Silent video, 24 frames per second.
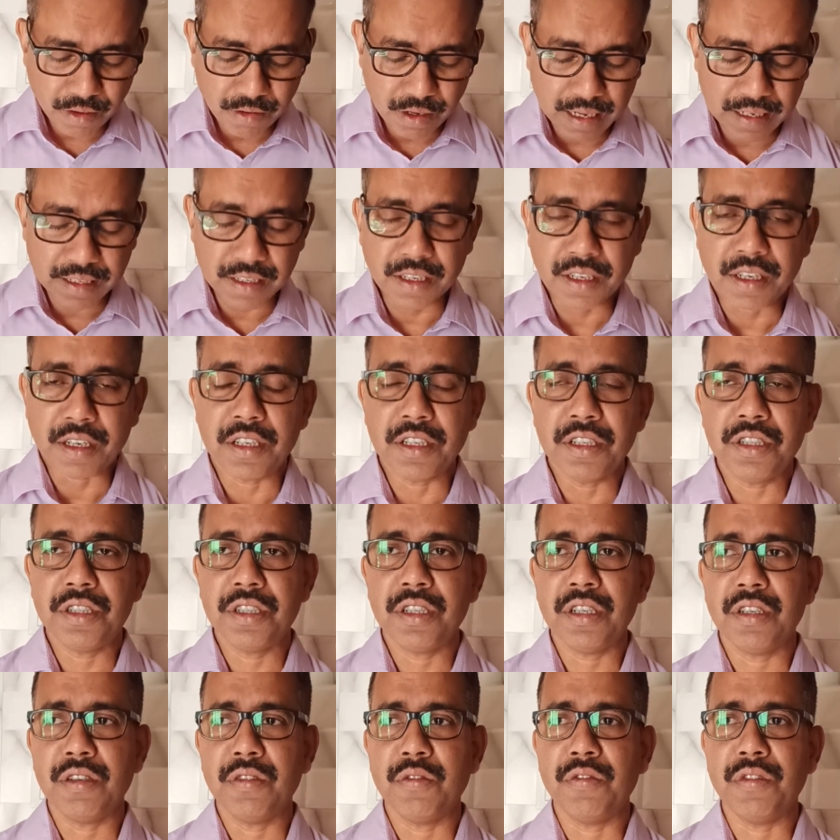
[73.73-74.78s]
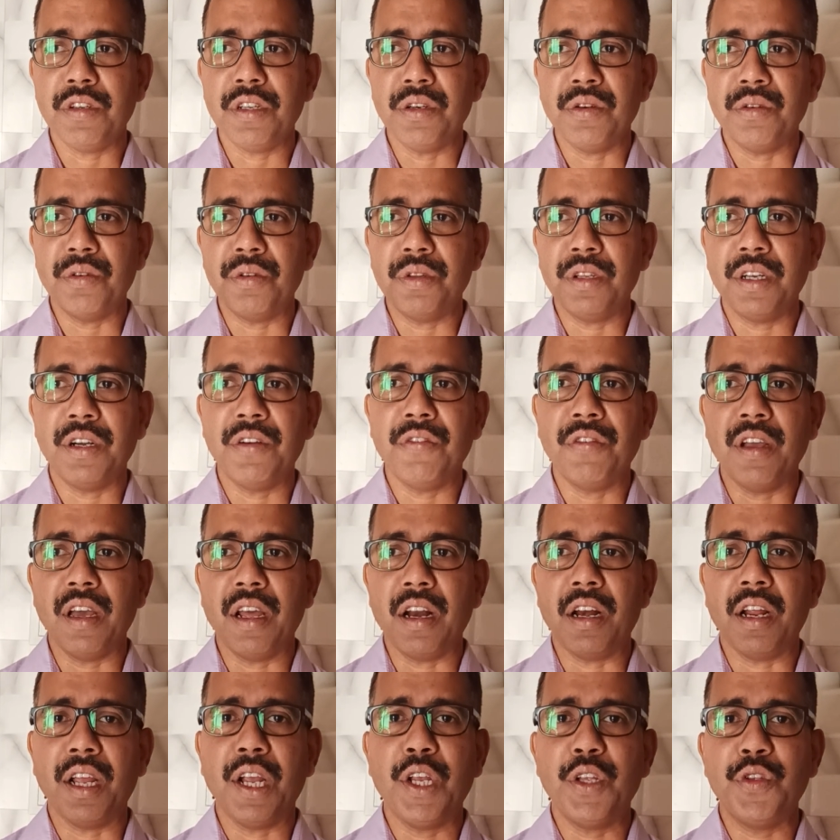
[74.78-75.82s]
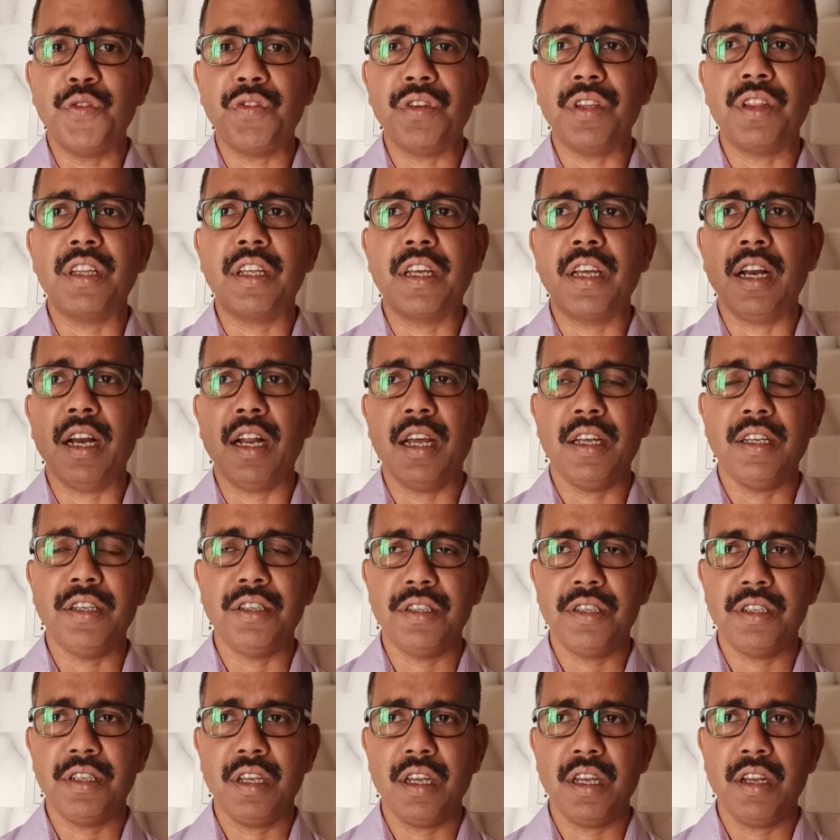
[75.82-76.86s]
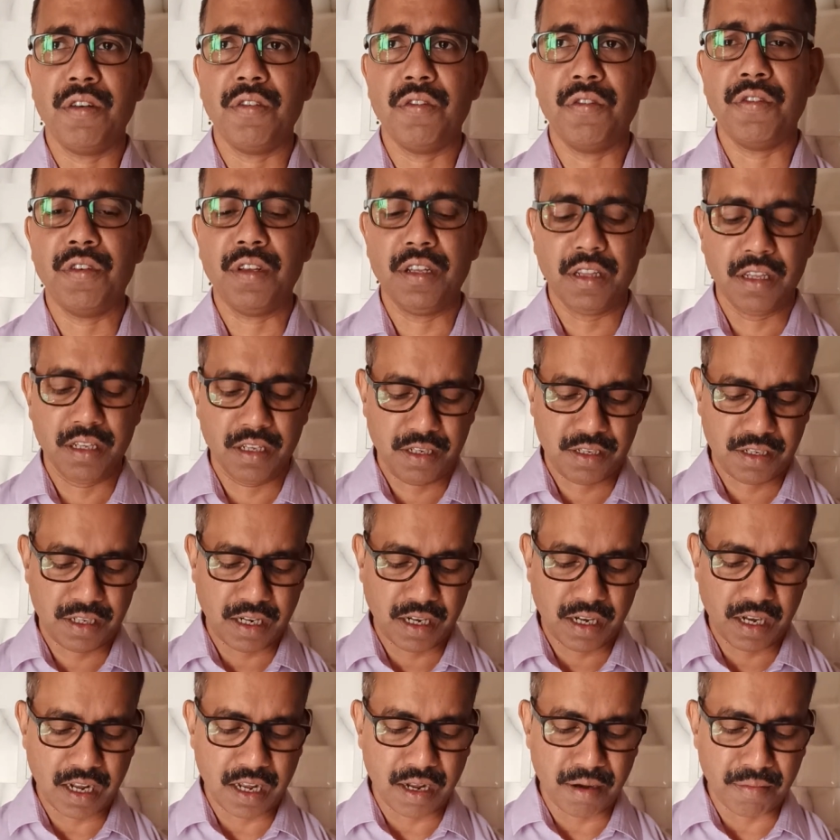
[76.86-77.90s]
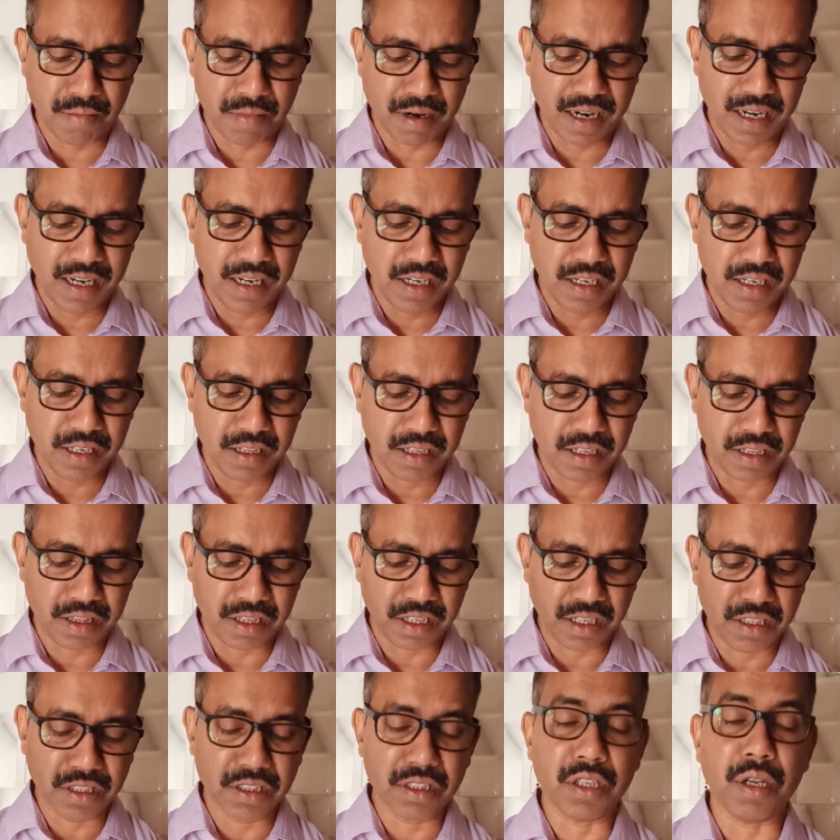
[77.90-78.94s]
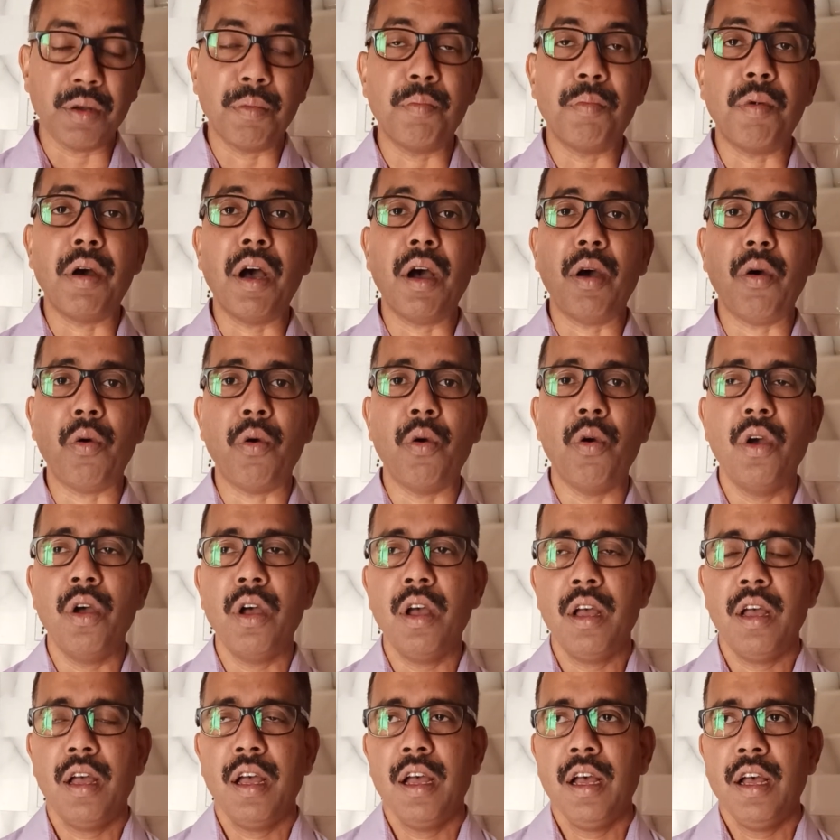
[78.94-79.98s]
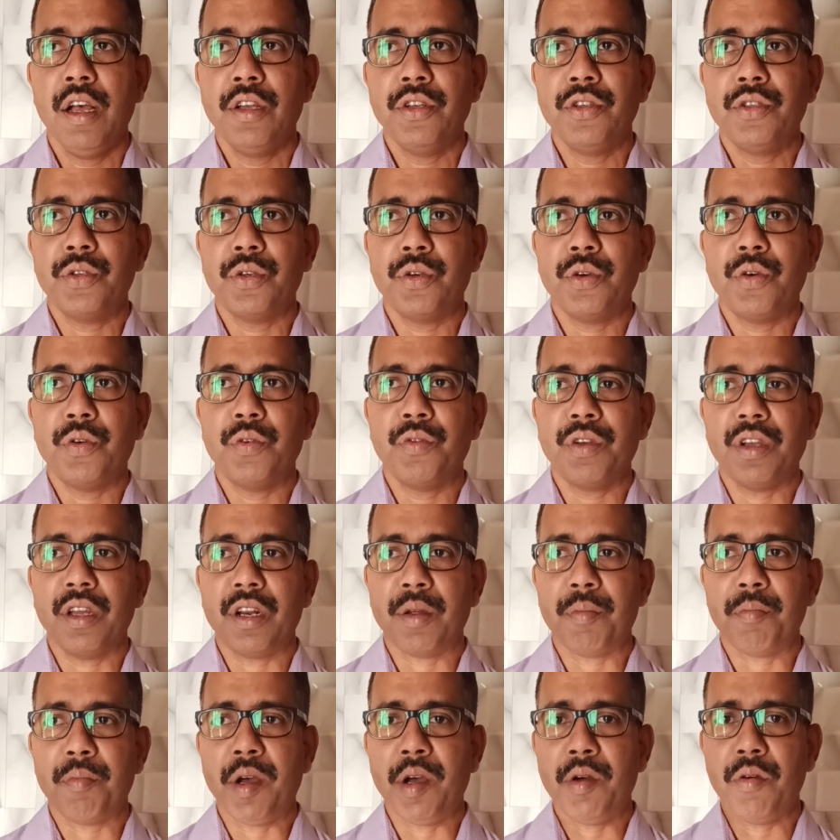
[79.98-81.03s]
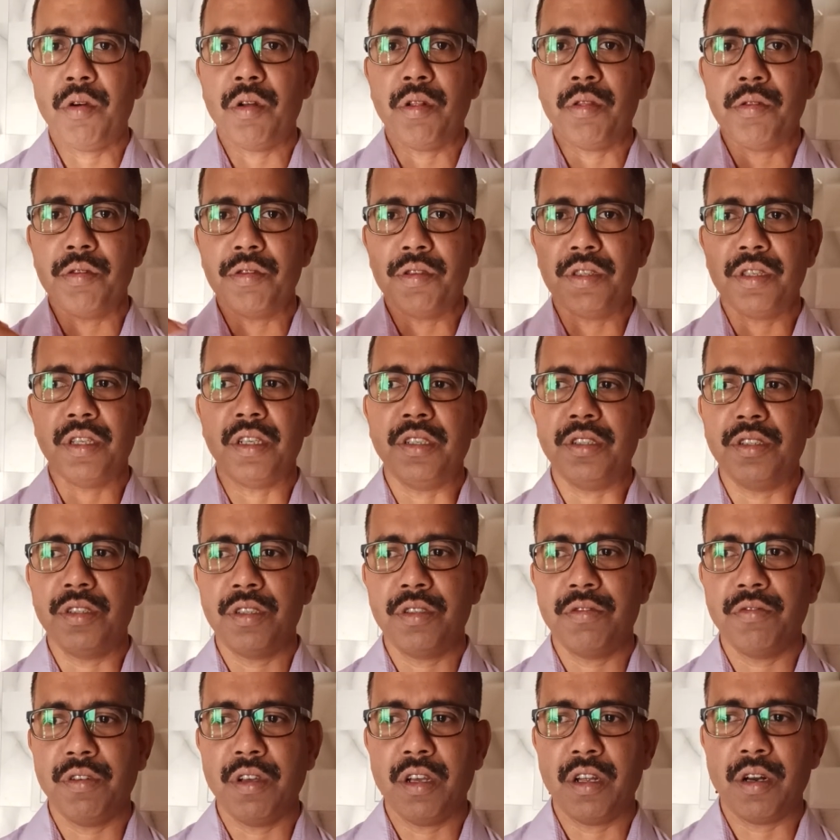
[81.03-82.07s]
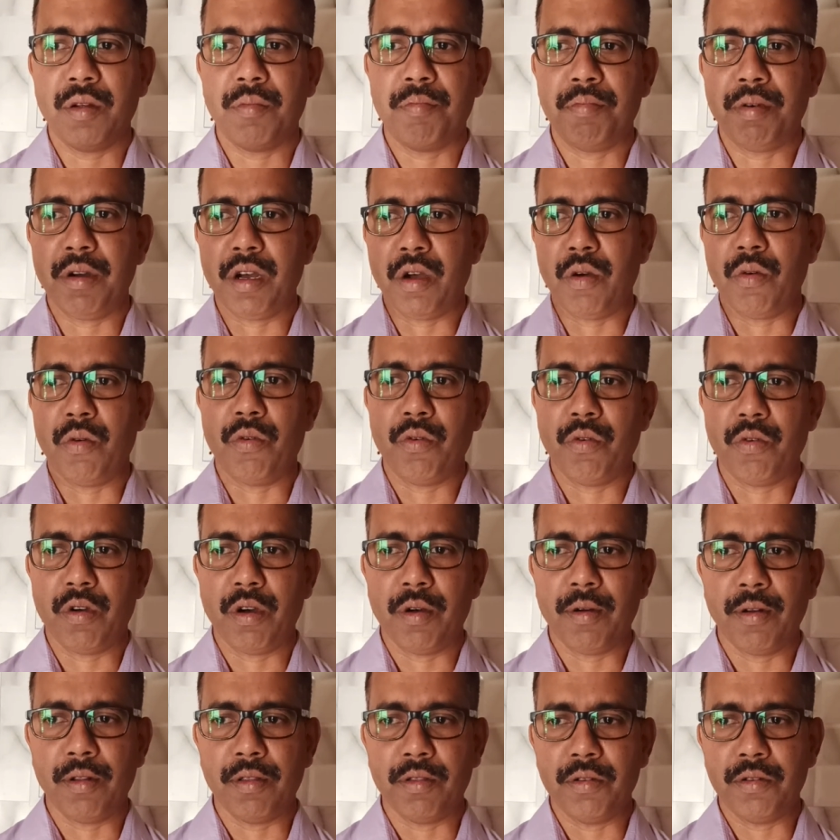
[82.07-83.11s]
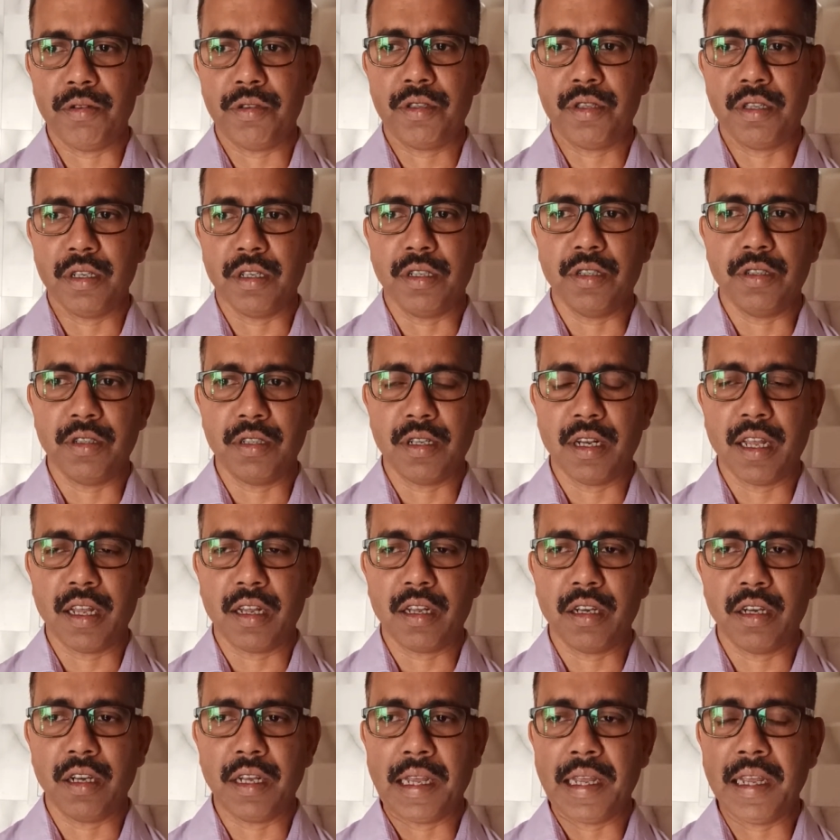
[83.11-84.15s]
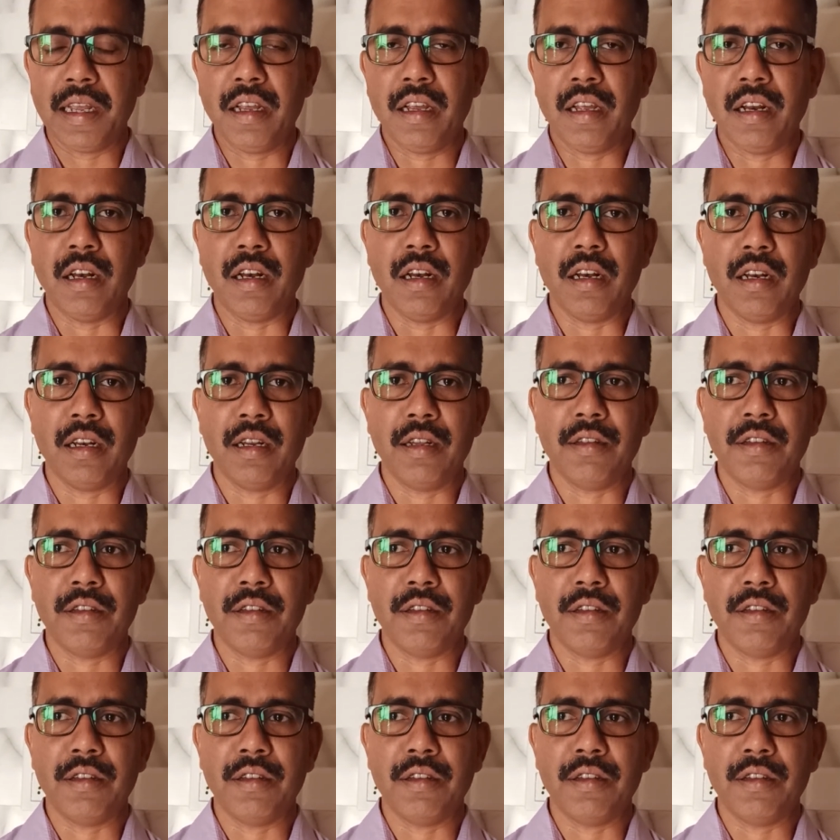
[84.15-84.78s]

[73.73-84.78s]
as a Christian, we know that we are raised with Christ and we just set our mind in the things above. So we are above all those things. We are above all those things. Like an eagle,